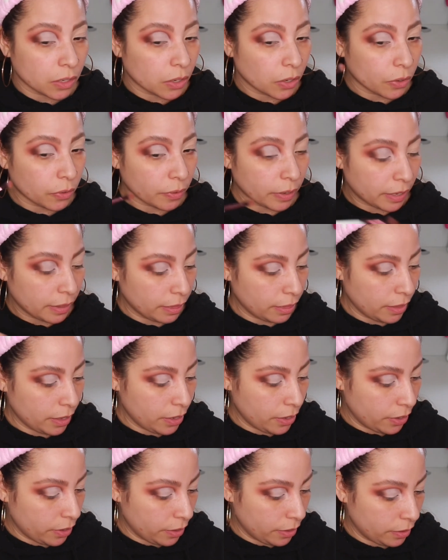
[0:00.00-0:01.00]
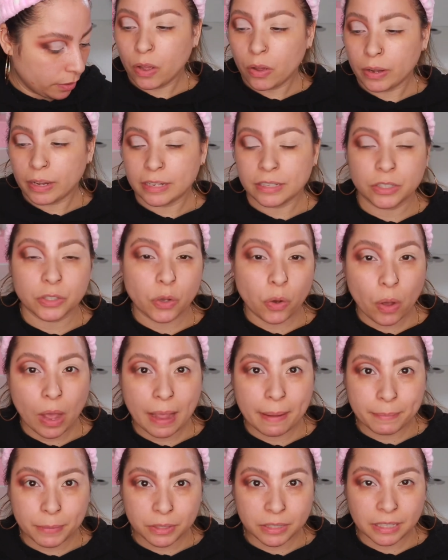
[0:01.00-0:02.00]
right there. Okay, so
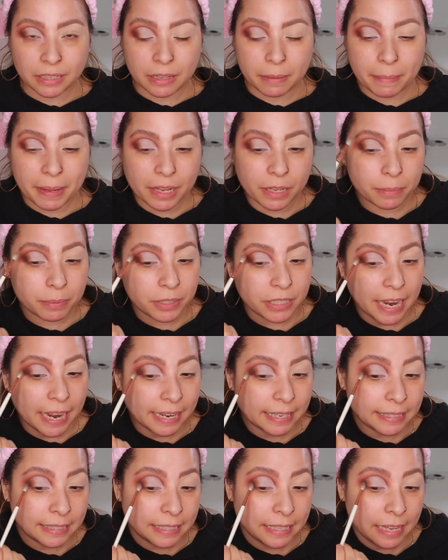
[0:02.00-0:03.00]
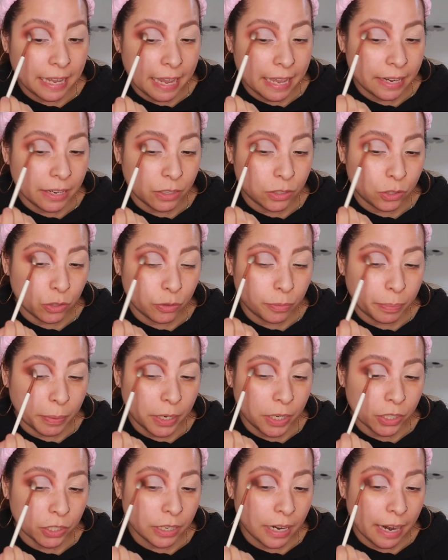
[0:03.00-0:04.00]
I'm using the Makeup Shack T82
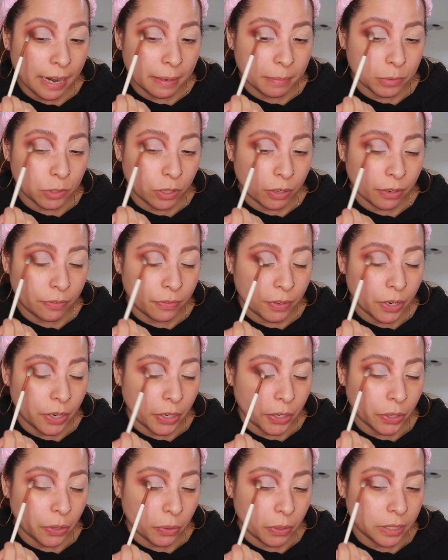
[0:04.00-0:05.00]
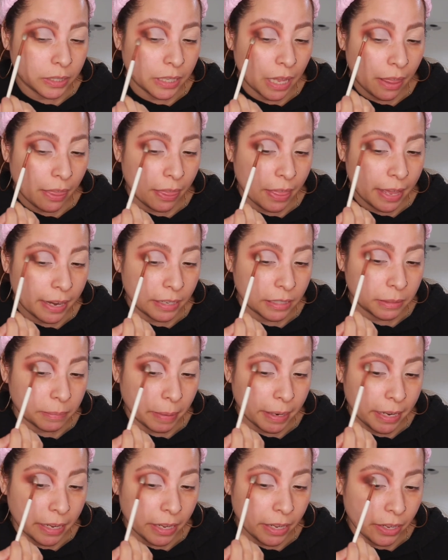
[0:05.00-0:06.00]
brush. I'm sorry if you hear a noise. That is my
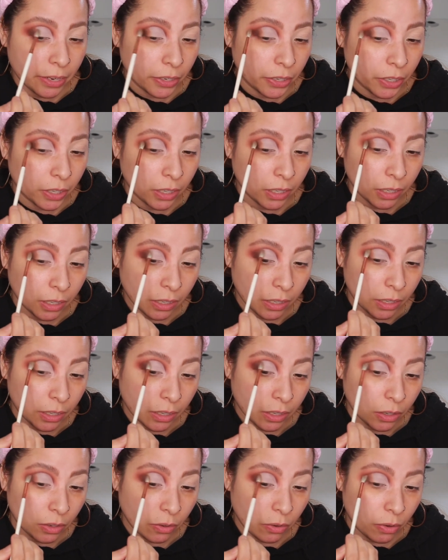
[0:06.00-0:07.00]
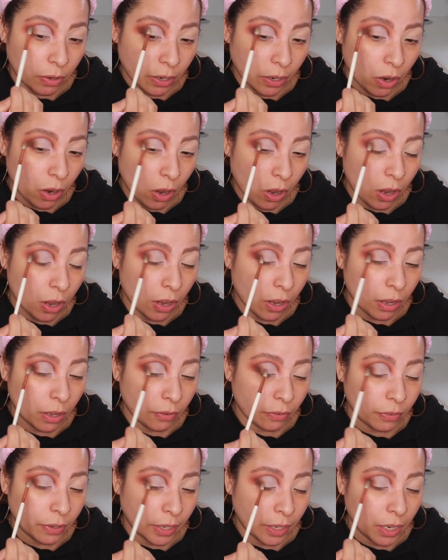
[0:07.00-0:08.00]
heater going off
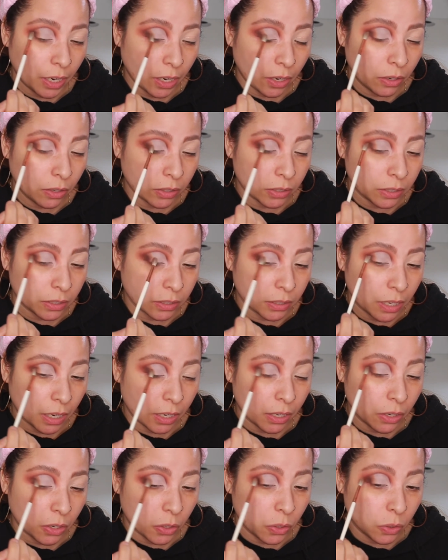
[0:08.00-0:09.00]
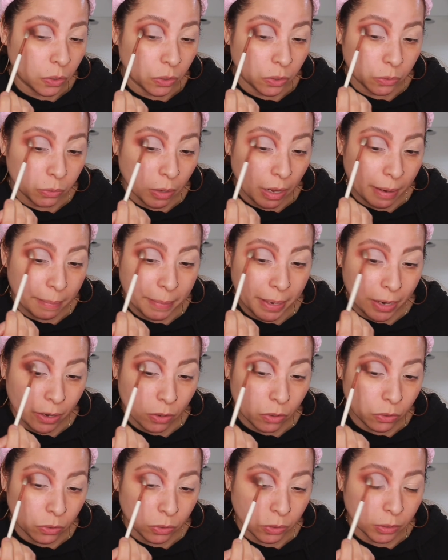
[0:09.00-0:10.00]
right now because it's kind of cold. Well, I'm not
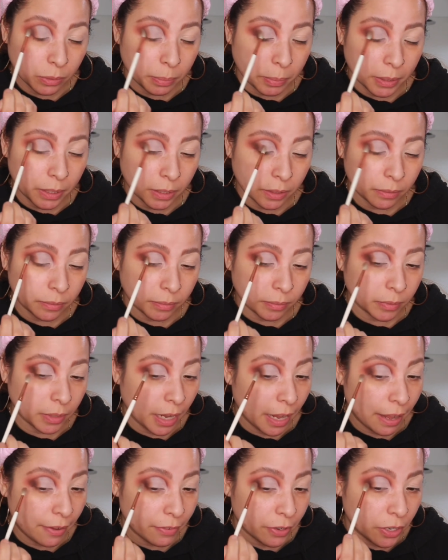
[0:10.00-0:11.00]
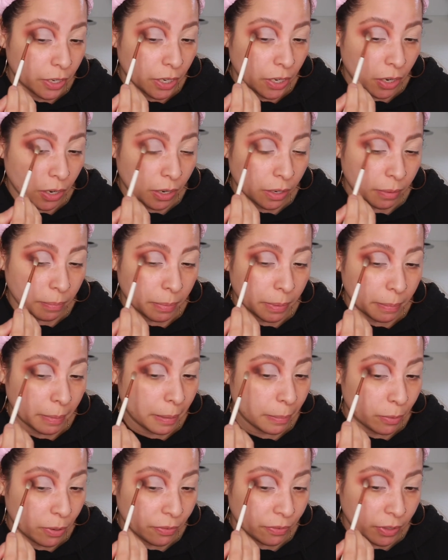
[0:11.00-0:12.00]
cold, but I have a hoodie on, but my
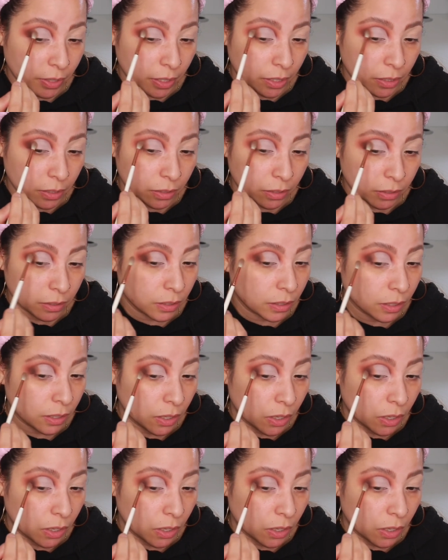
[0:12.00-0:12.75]
boyfriend is.